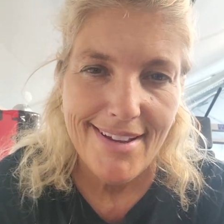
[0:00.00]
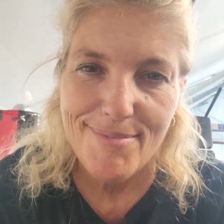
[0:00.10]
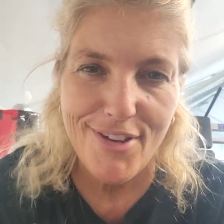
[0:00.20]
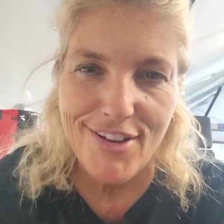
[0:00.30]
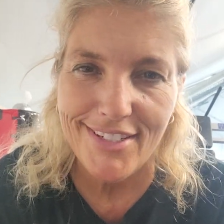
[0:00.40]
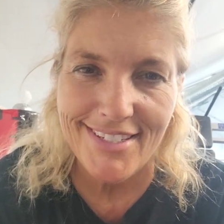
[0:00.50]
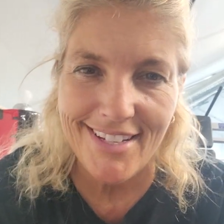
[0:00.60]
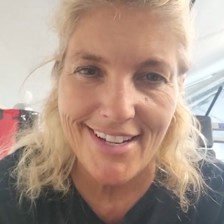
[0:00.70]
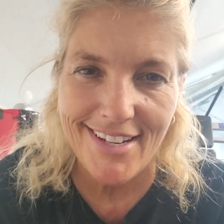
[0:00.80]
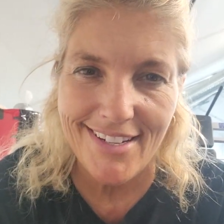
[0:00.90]
I'm not
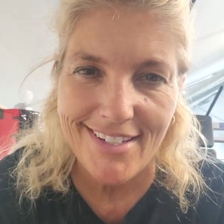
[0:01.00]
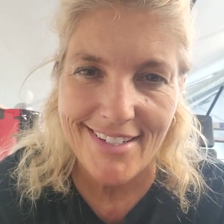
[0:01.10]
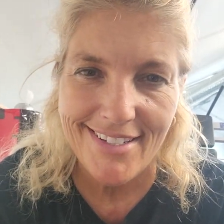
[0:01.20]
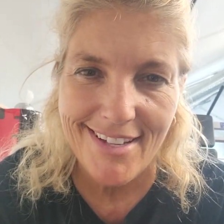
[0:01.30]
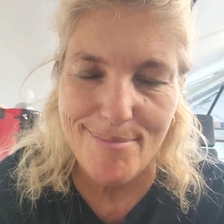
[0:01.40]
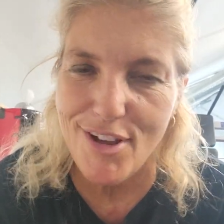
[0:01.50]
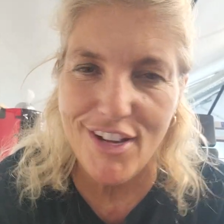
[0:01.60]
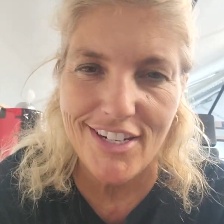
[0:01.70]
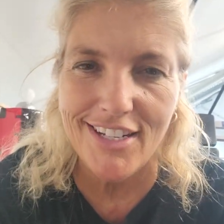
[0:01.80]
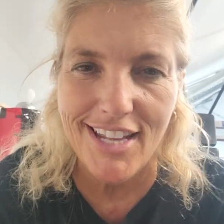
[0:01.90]
going
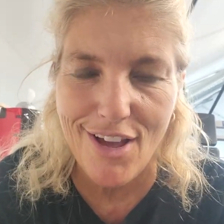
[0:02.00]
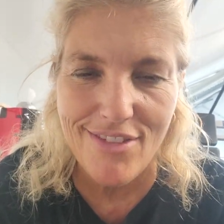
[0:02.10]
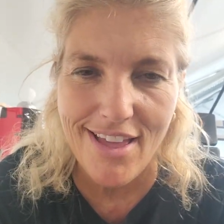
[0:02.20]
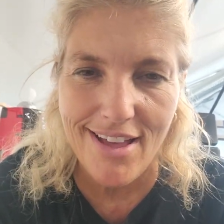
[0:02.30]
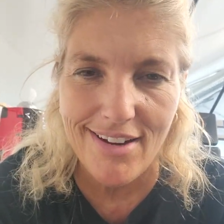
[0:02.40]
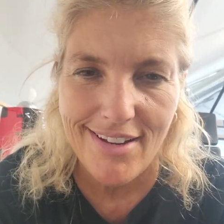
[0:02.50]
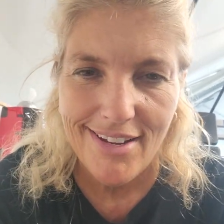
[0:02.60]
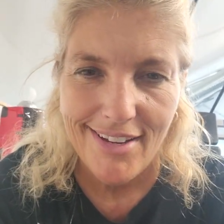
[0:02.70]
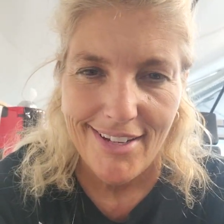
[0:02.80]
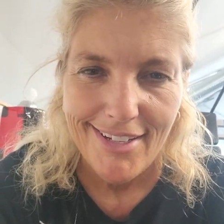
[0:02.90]
to allow that.
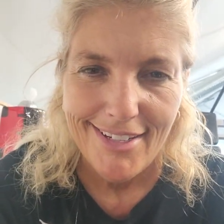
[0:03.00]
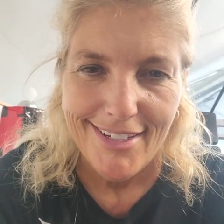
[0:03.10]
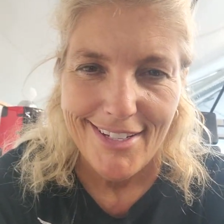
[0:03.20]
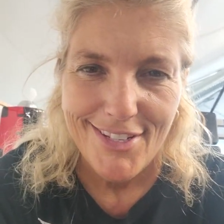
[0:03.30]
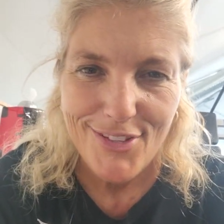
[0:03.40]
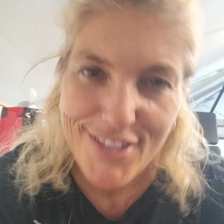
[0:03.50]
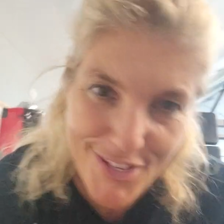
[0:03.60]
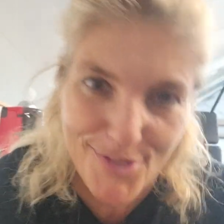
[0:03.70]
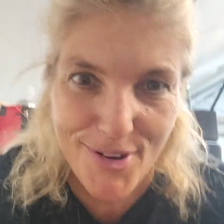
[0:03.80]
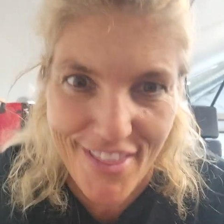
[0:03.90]
So
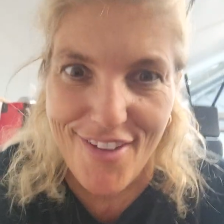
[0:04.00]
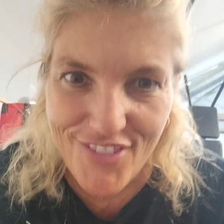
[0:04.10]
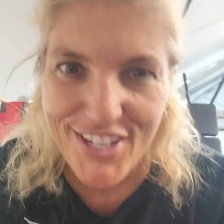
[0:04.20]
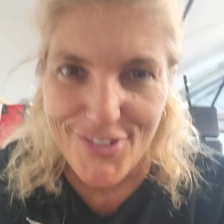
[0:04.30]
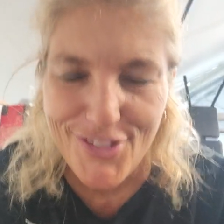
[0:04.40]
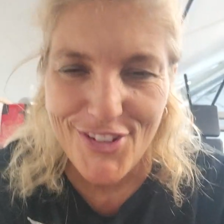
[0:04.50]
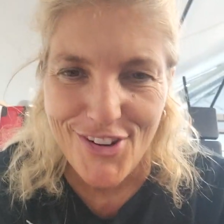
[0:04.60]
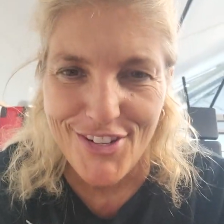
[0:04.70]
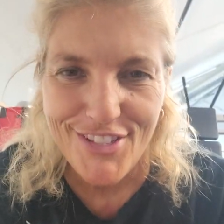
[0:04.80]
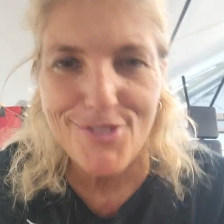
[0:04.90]
this is where that video
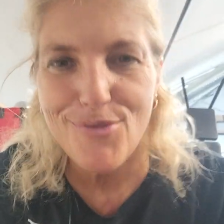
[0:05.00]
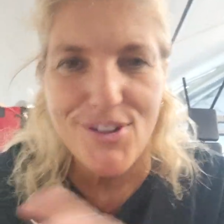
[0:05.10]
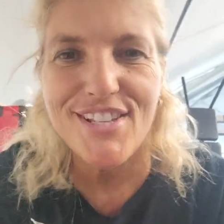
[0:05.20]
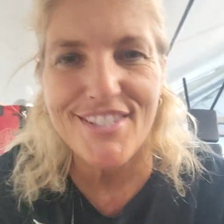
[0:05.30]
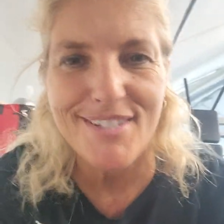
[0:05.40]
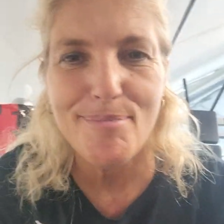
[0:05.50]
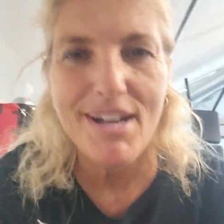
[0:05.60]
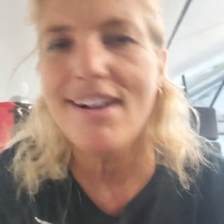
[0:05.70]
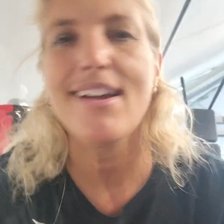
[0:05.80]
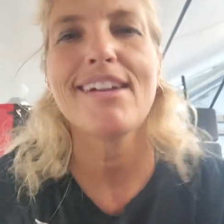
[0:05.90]
starts. The reason
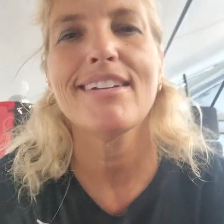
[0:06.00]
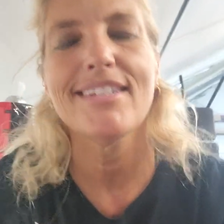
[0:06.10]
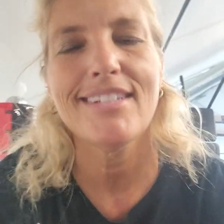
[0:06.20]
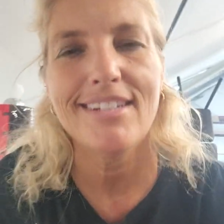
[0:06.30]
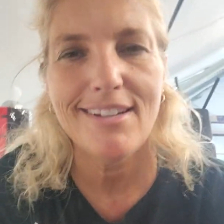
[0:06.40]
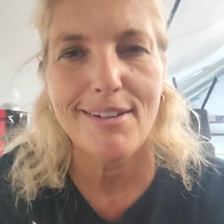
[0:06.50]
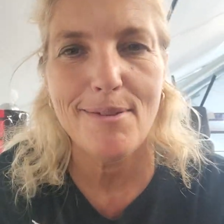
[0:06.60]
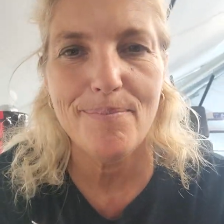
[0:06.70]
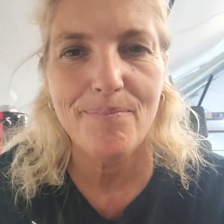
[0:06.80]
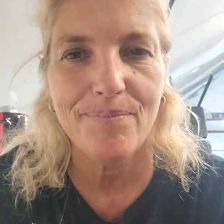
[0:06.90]
behind,
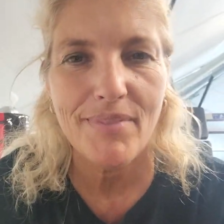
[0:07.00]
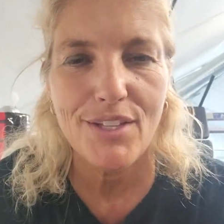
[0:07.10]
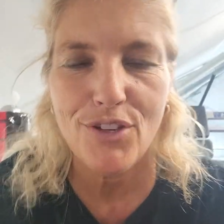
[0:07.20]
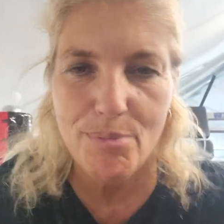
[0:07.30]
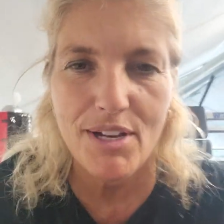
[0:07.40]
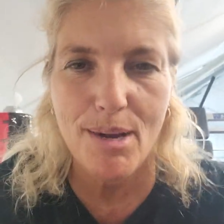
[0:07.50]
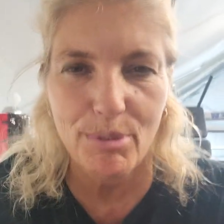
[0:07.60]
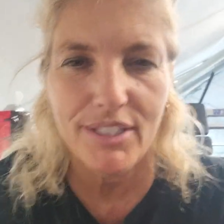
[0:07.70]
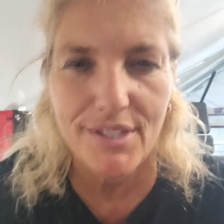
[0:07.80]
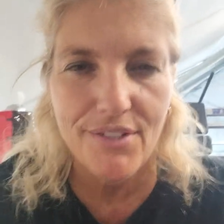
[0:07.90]
it took me a
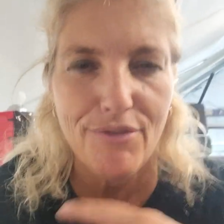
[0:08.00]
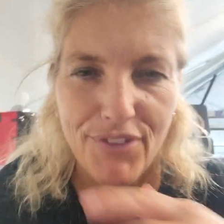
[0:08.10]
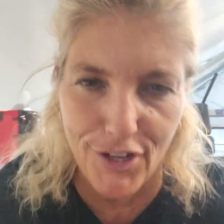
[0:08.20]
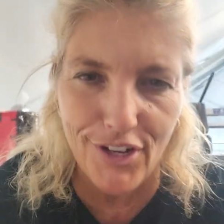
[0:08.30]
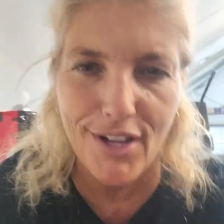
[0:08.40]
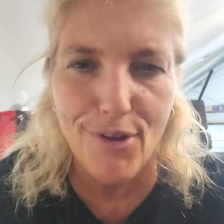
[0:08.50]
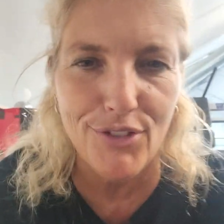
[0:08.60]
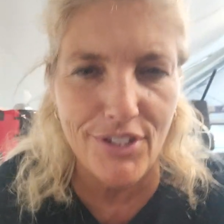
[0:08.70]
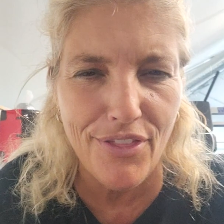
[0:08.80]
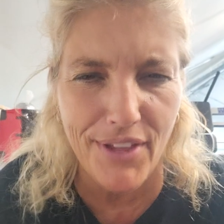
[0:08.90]
couple days to figure it
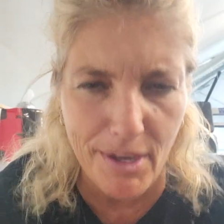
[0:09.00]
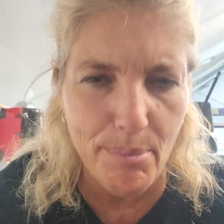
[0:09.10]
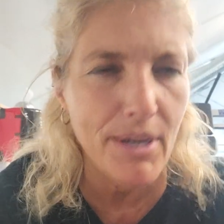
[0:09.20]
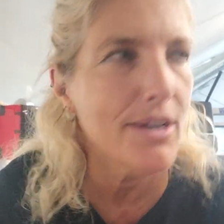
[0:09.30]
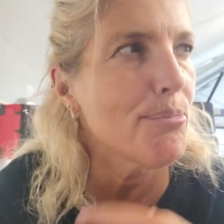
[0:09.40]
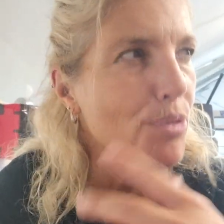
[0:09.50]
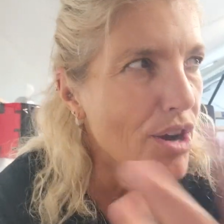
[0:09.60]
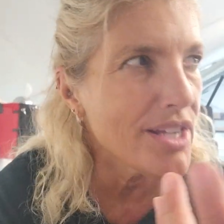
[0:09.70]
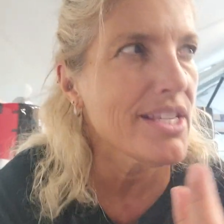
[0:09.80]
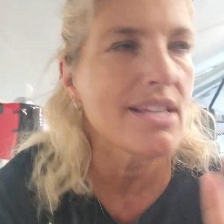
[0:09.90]
out, to think about it,
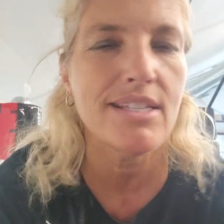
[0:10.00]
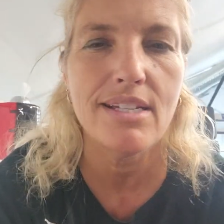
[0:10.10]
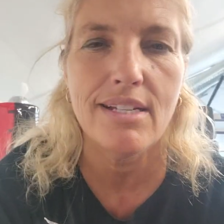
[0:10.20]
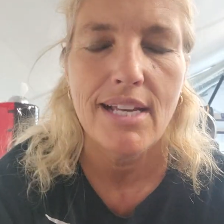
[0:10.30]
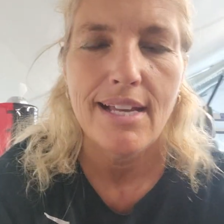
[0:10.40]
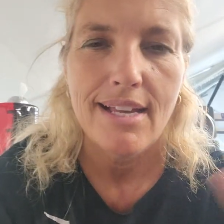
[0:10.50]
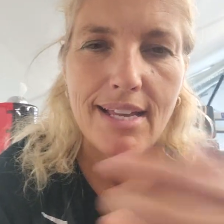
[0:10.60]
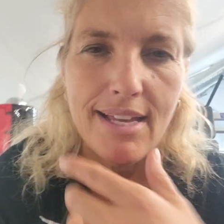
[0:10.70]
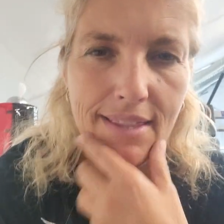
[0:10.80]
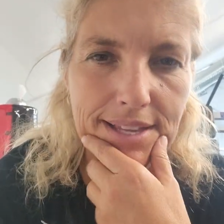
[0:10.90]
process it,
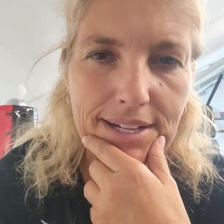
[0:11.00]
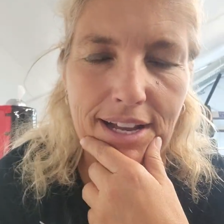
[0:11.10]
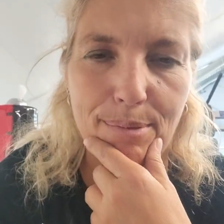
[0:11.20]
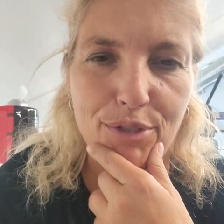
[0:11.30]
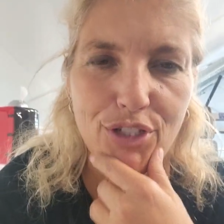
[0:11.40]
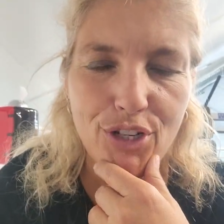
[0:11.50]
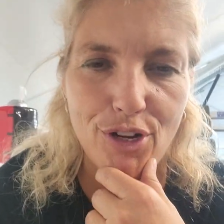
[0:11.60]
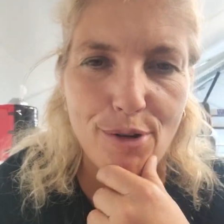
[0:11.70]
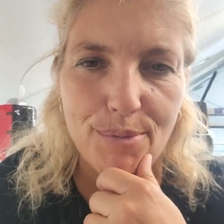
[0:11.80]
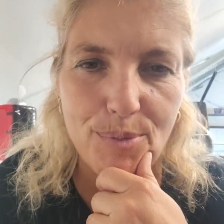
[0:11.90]
and then come to
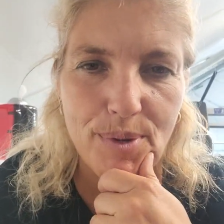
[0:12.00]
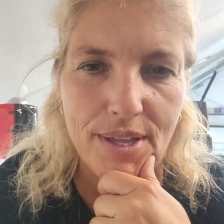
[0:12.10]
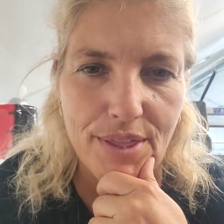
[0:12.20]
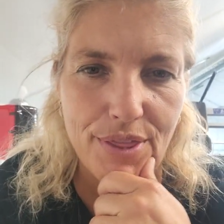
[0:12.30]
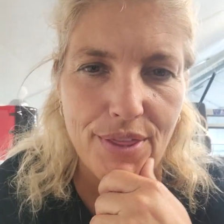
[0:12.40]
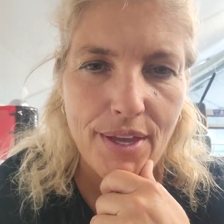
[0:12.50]
terms with,